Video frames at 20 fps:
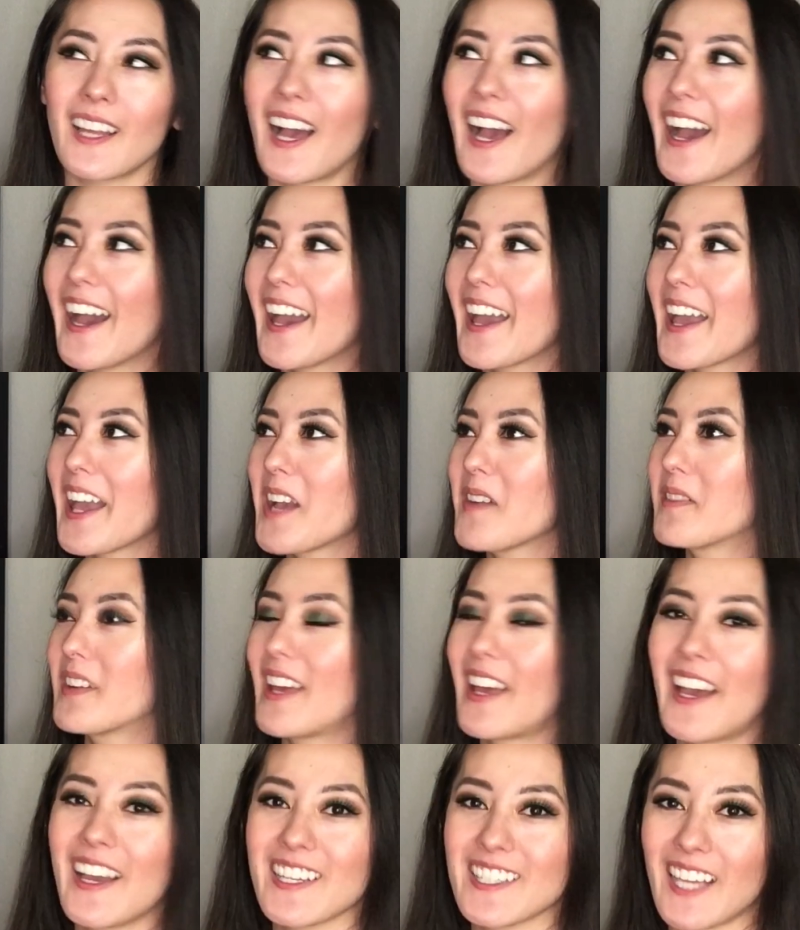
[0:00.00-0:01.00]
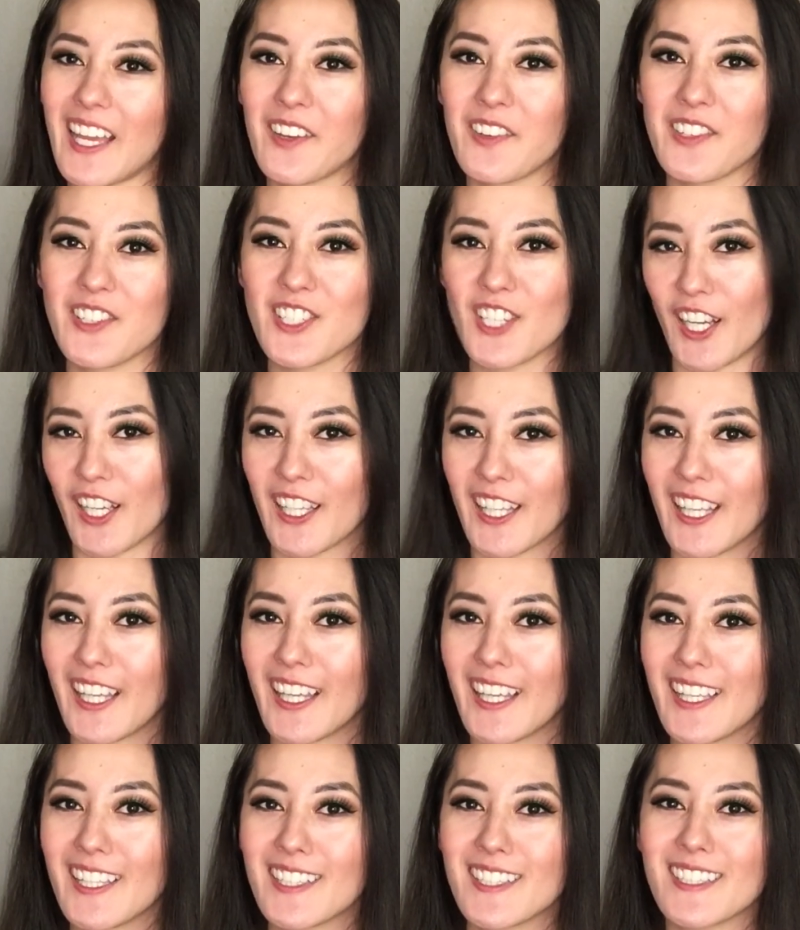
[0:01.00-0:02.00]
I am an eyeshadow
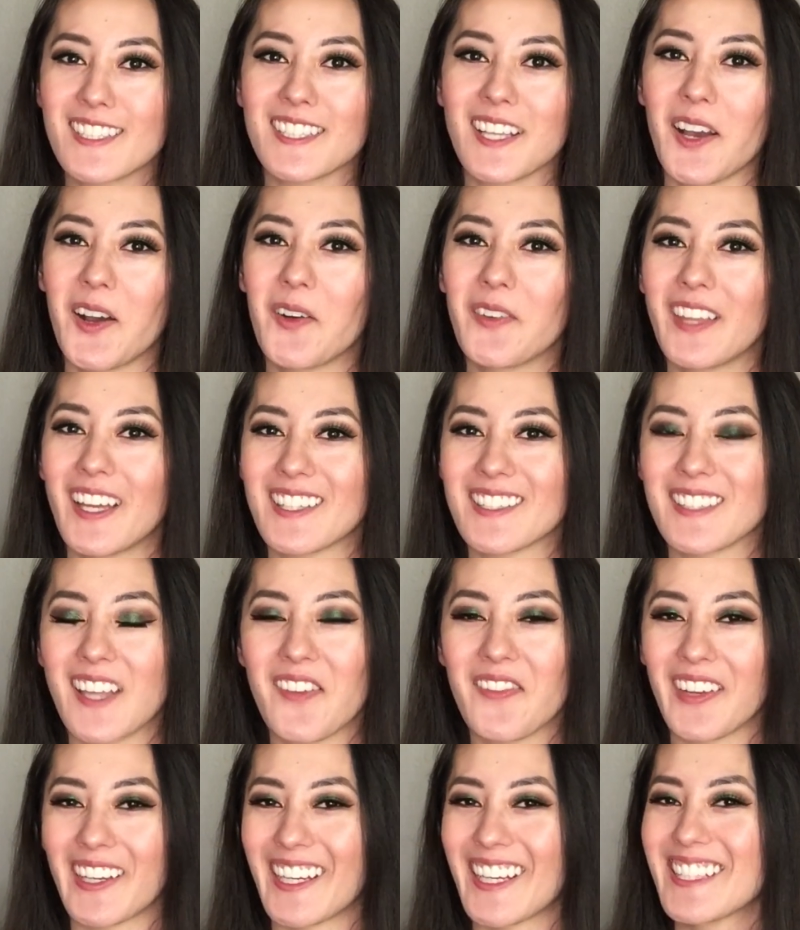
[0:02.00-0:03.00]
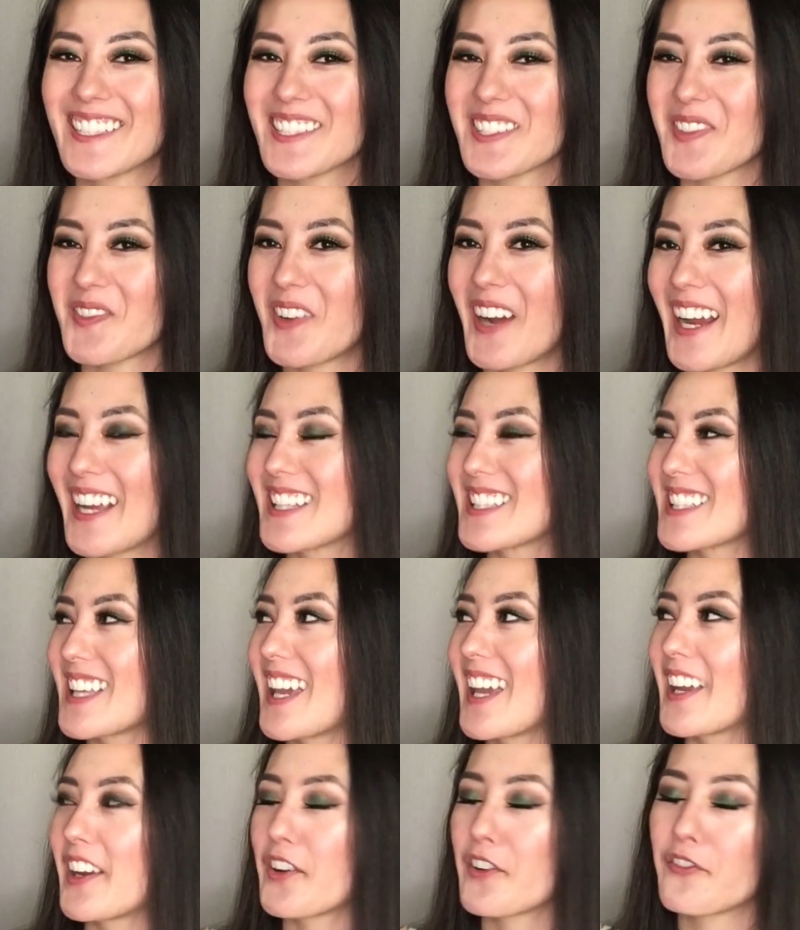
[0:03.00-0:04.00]
junkie, so that's not very
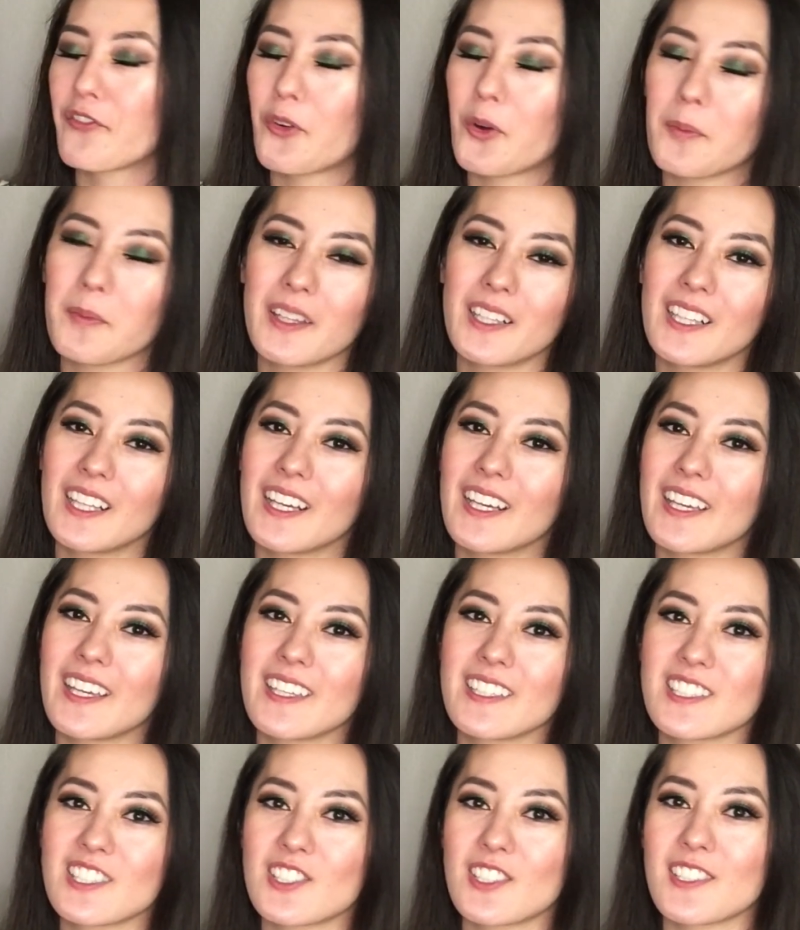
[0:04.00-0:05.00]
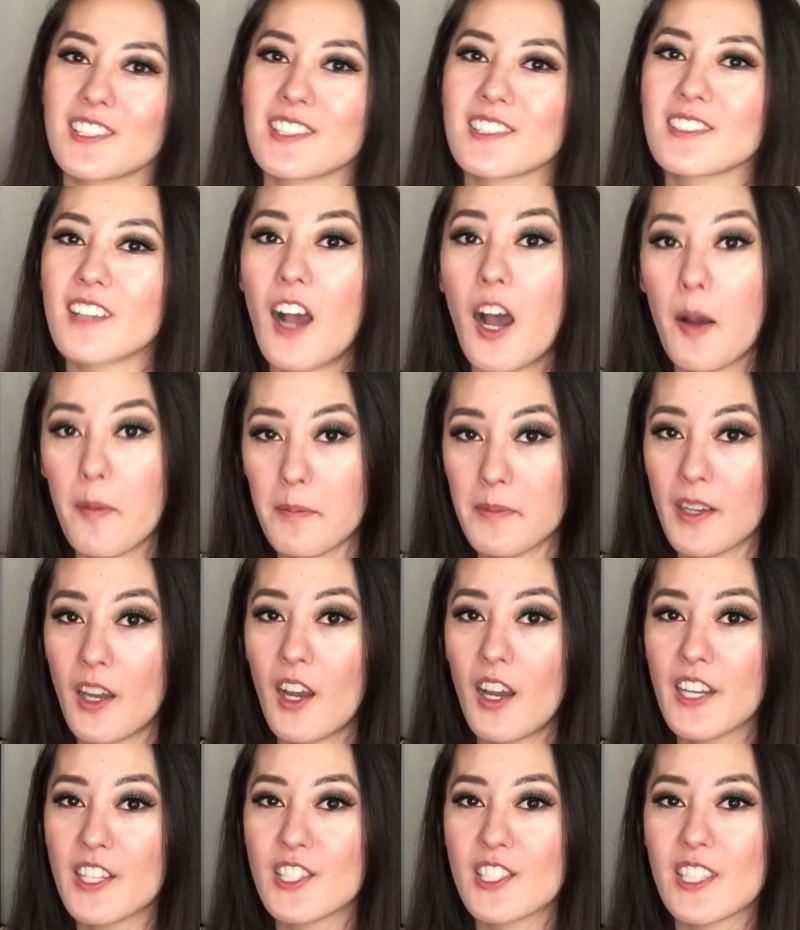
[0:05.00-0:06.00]
surprising. Her formula is just top
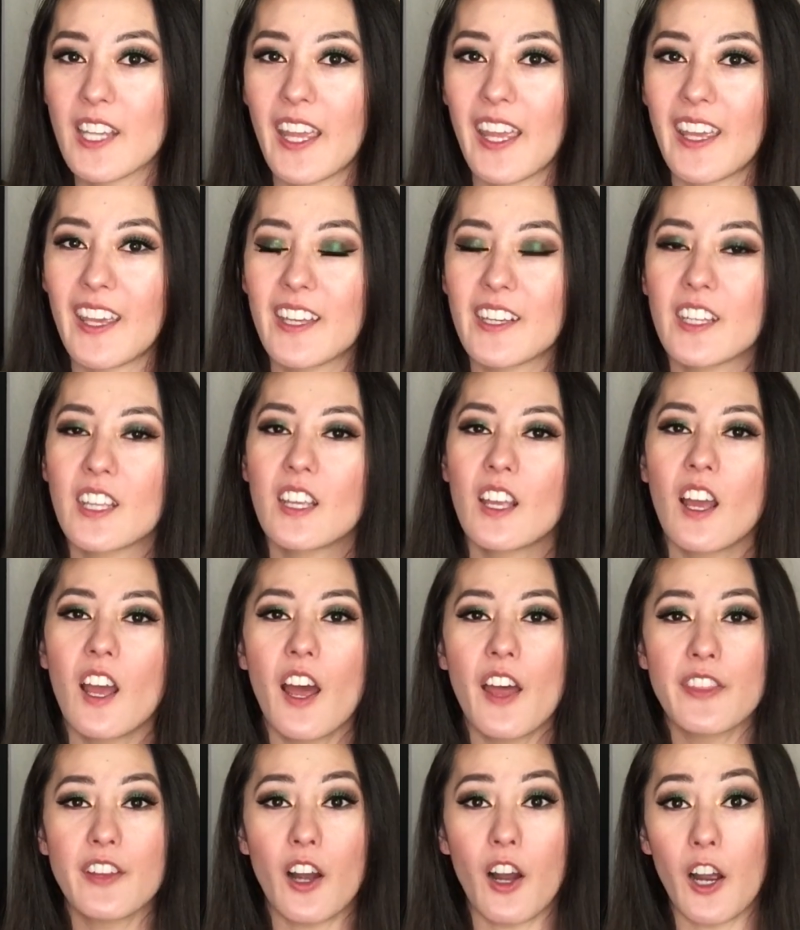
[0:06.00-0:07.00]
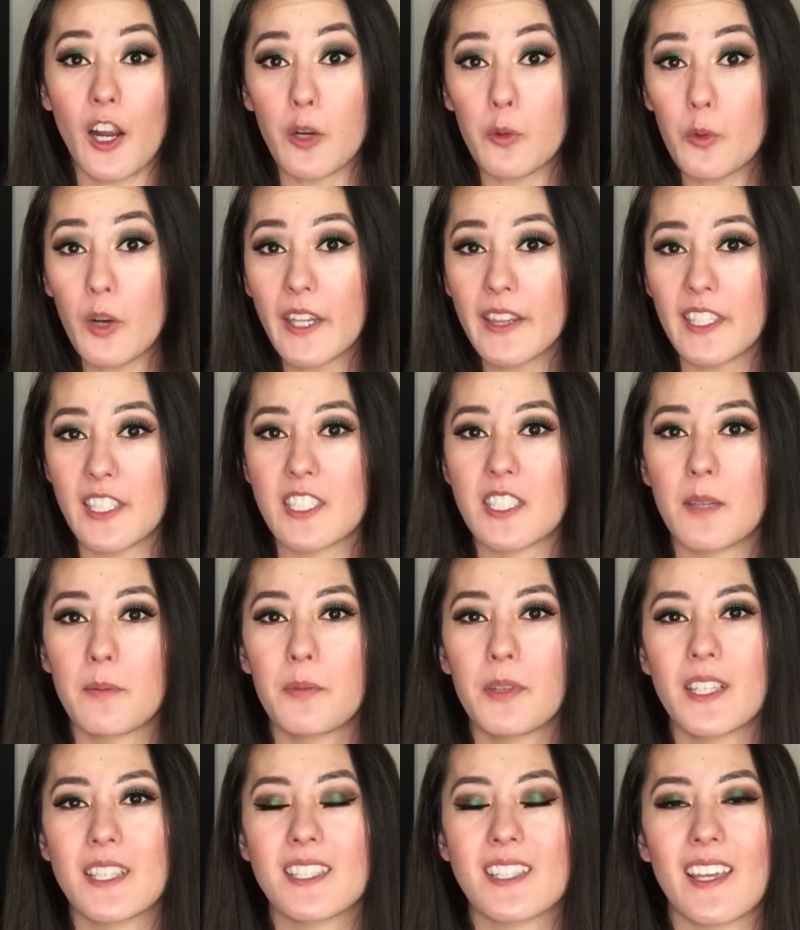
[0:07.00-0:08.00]
notch, and the artwork that she
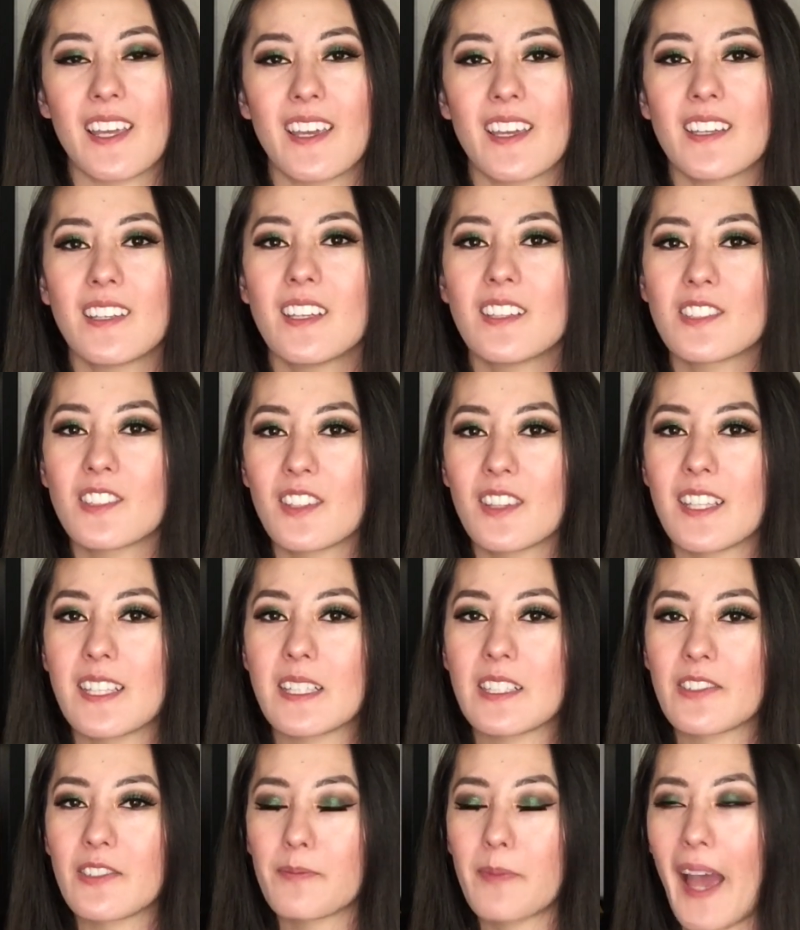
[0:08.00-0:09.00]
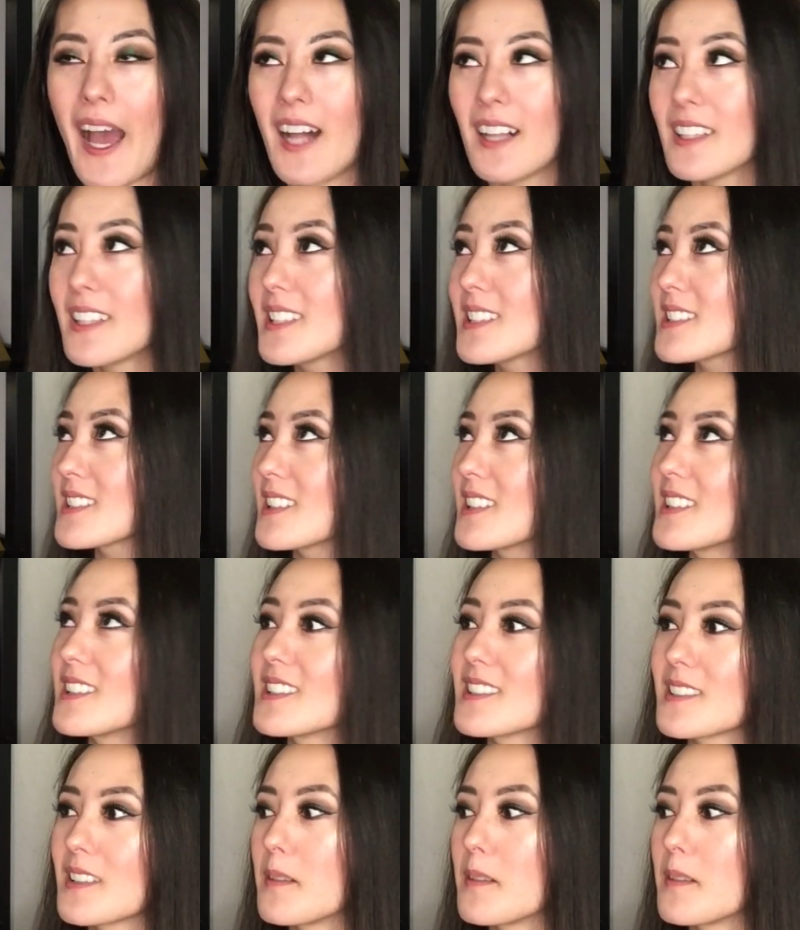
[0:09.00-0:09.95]
puts into these palettes is